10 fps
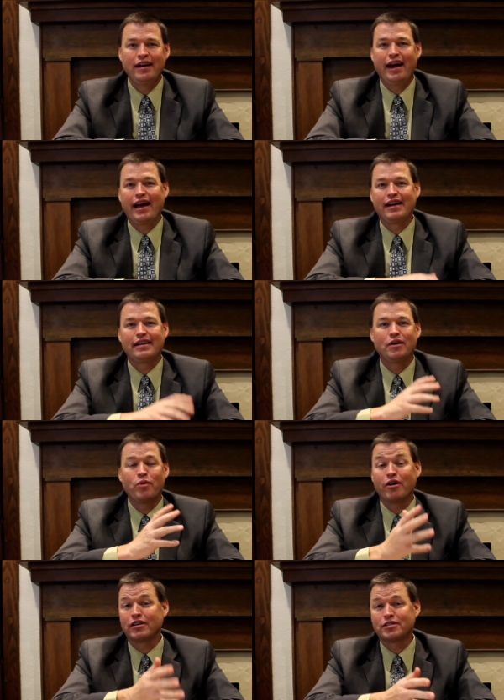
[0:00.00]
And uh,
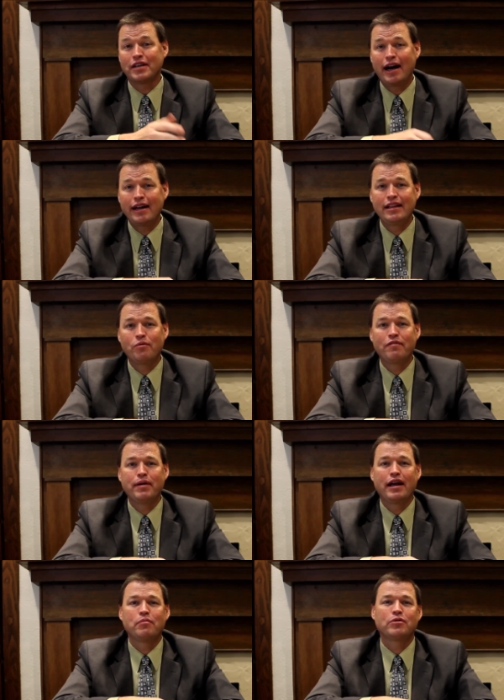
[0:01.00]
we are excited that we've
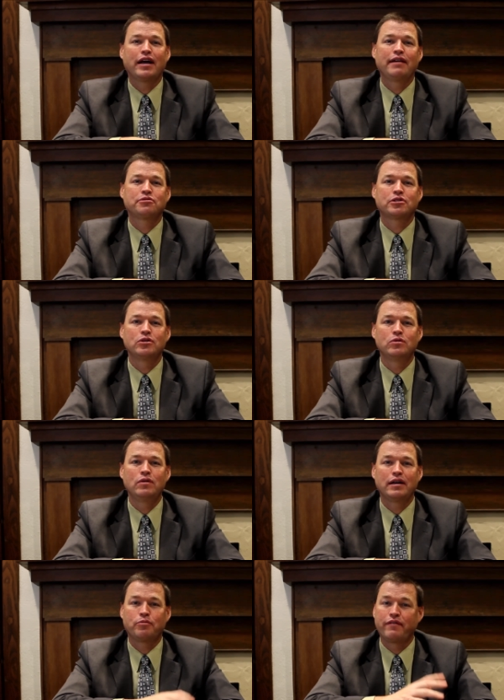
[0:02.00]
been able to have
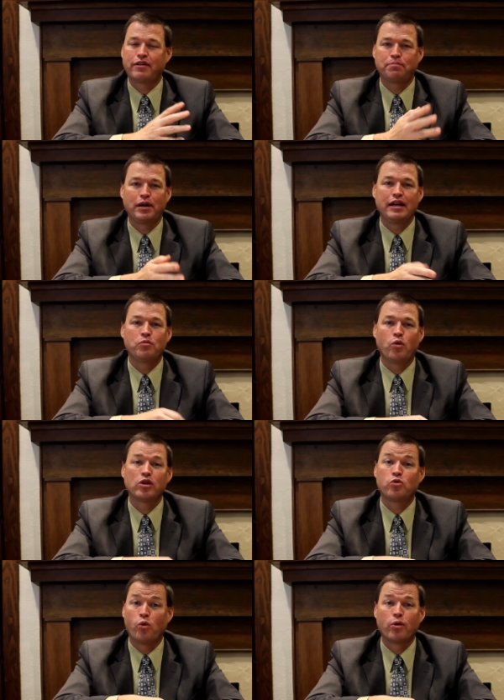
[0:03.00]
school. We've completed
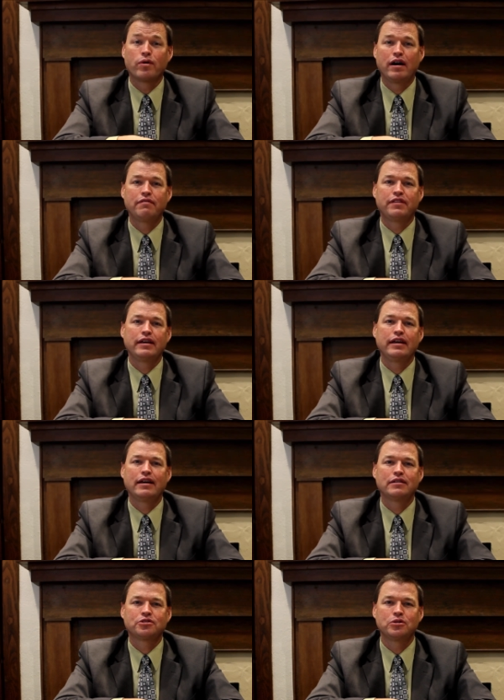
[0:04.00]
one quarter of the
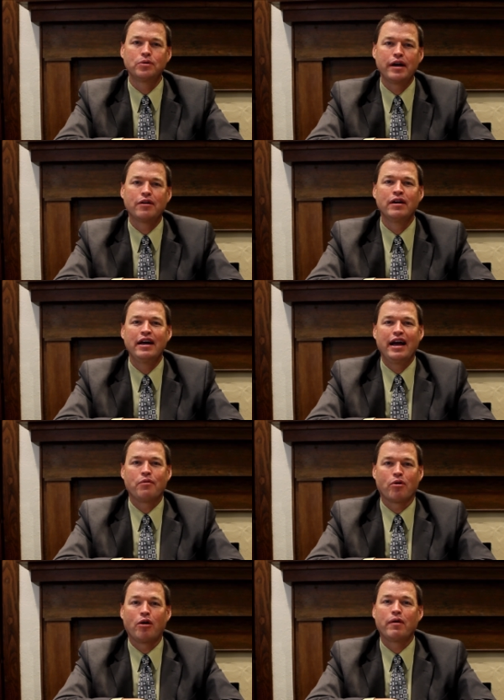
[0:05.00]
uh, school year
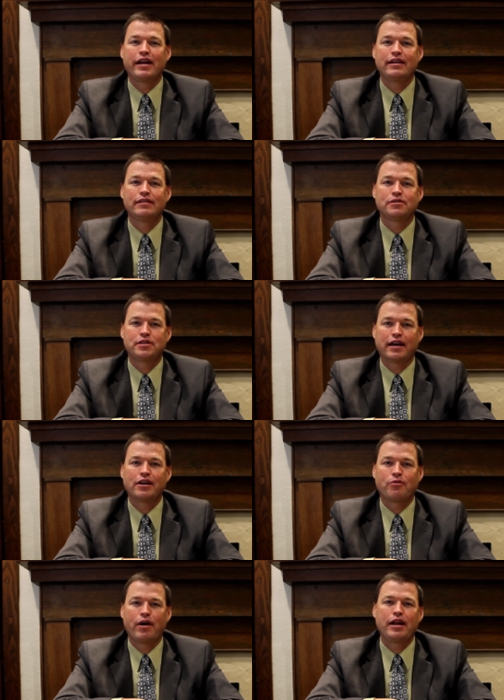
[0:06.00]
and we're already into the
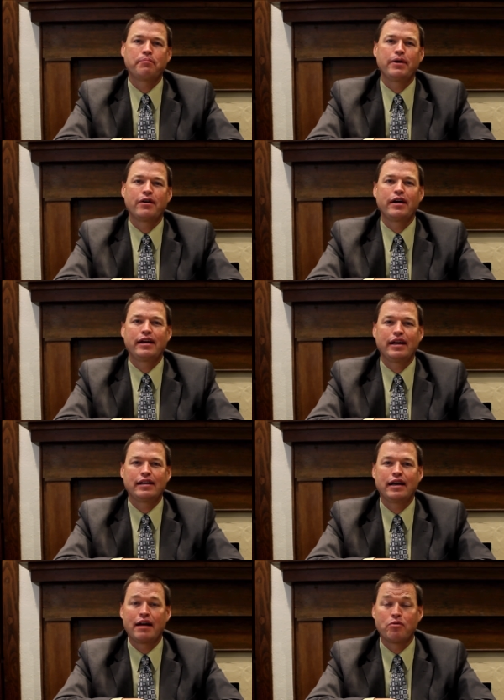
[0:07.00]
second grading period
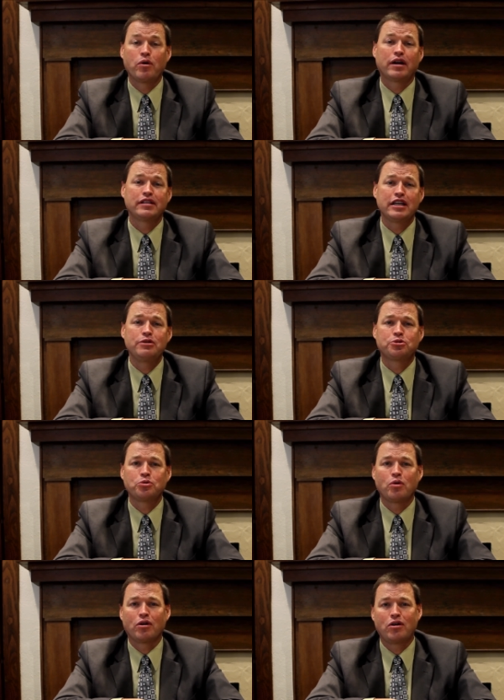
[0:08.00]
and uh, everyone continues
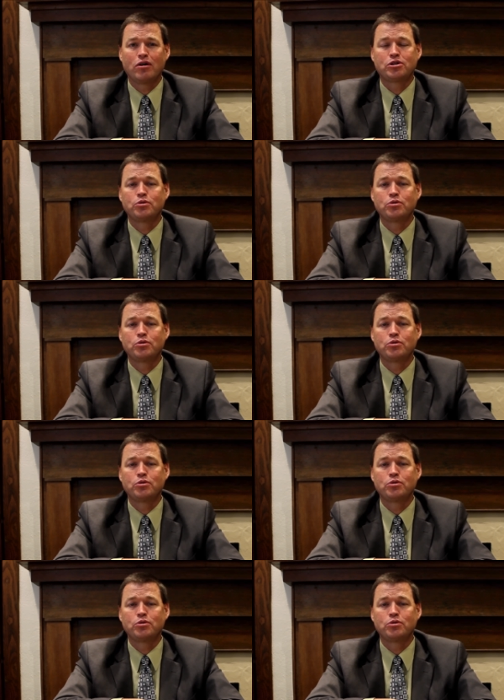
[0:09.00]
to work hard.